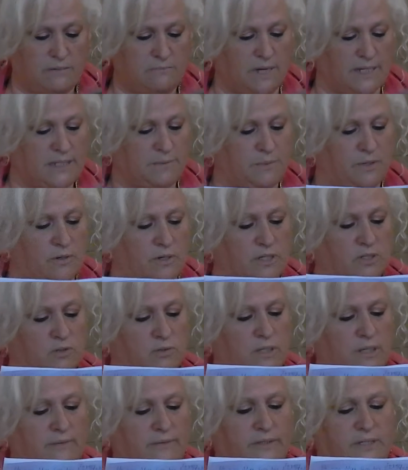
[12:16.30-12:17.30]
My heart
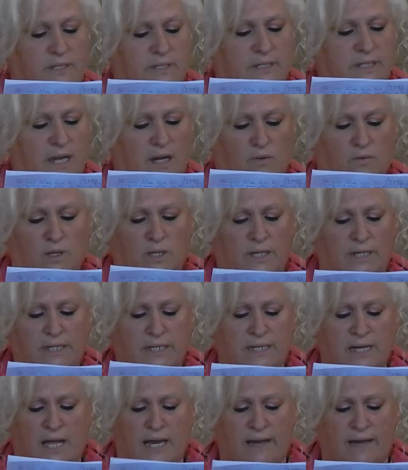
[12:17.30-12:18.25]
broken, my spirit adrift.